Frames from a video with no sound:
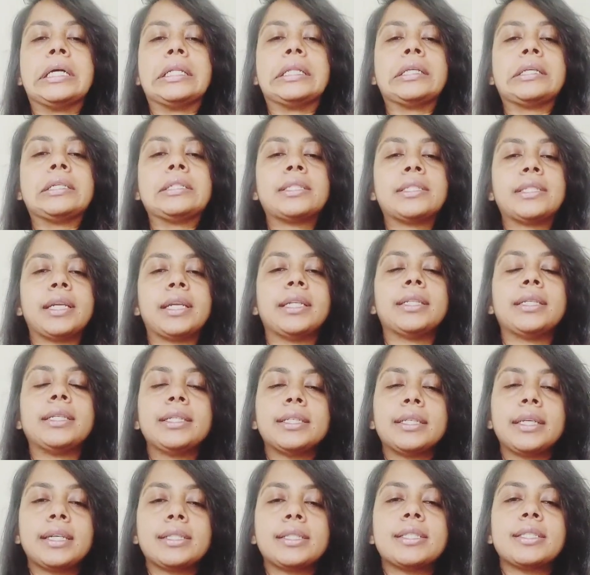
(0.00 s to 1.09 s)
this
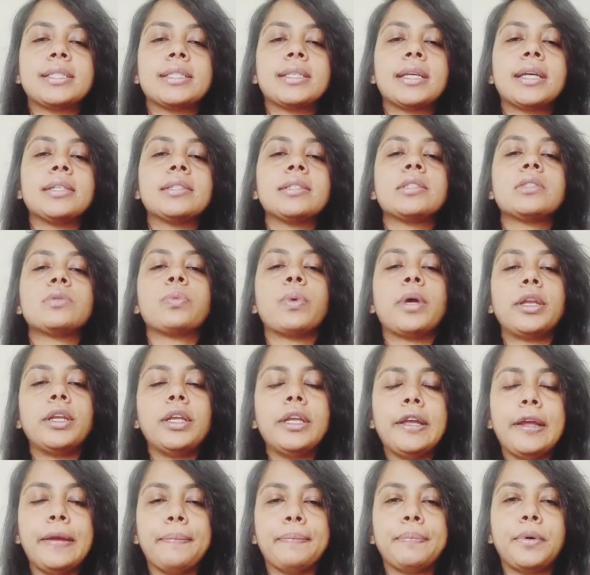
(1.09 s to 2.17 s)
strengthening exercise is
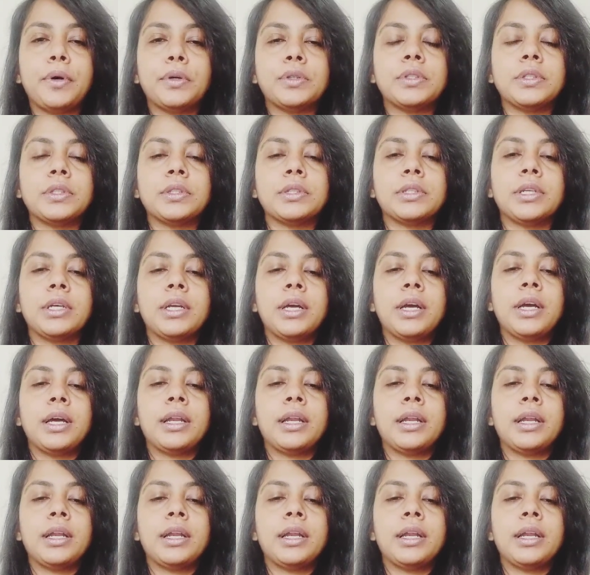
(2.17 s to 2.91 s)
very important.